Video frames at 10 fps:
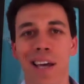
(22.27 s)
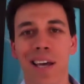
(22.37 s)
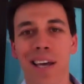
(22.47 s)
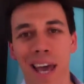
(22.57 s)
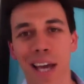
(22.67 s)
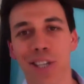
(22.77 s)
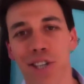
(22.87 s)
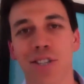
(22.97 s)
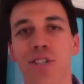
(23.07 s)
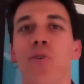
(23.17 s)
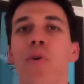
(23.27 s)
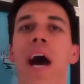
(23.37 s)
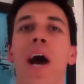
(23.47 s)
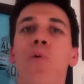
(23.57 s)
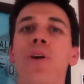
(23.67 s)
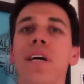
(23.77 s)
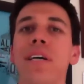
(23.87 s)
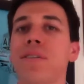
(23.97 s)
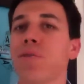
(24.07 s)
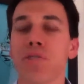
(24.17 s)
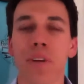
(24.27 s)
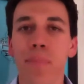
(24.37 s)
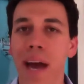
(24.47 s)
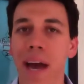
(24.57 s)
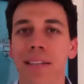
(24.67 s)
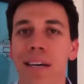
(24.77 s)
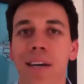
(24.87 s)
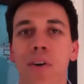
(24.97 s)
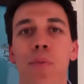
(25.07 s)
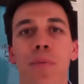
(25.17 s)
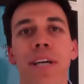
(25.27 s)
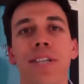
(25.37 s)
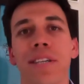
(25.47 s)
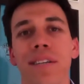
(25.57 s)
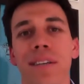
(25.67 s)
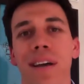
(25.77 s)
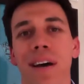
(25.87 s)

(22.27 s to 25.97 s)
Yeah, sure. So we're a social impact corporation,